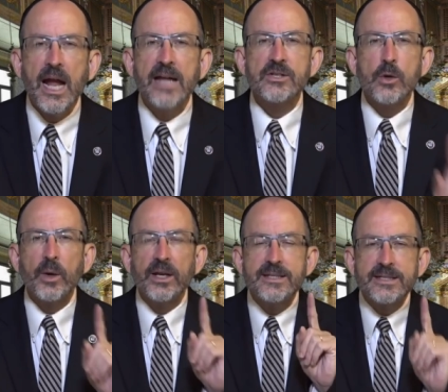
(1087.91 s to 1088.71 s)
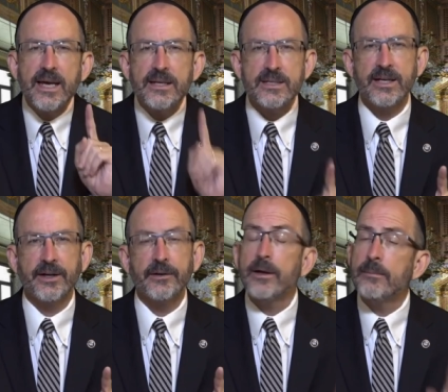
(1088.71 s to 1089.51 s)
And so what it says
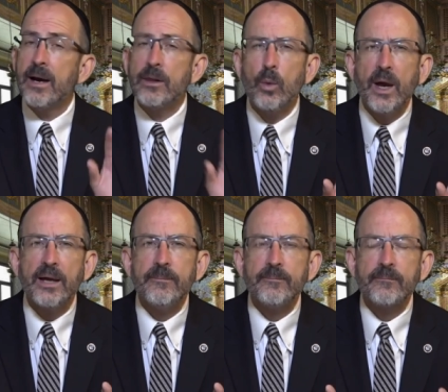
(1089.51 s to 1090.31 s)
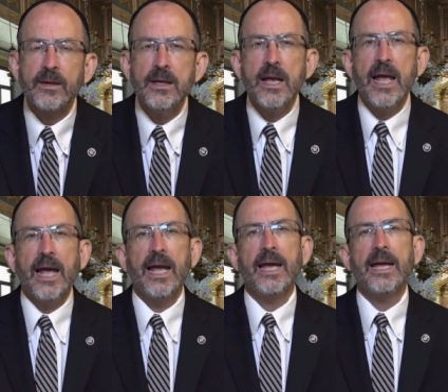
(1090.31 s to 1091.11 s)
here, and by the way,
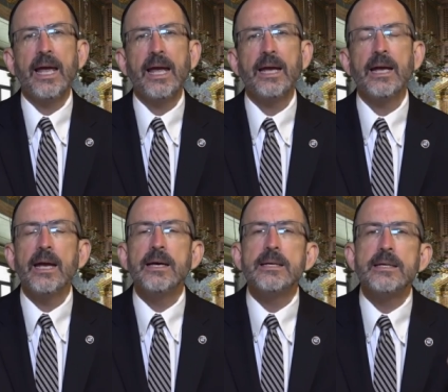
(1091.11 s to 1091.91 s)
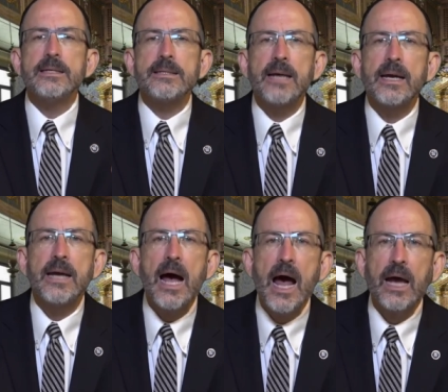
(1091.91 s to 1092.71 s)
a, a
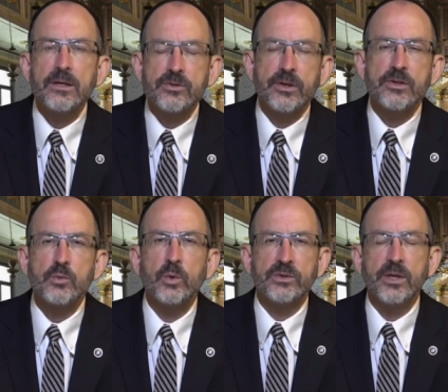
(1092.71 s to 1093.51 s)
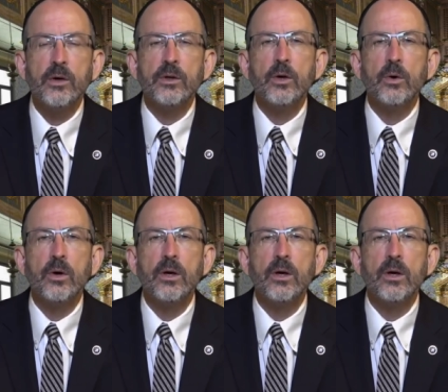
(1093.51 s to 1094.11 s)
psychiatrist will tell you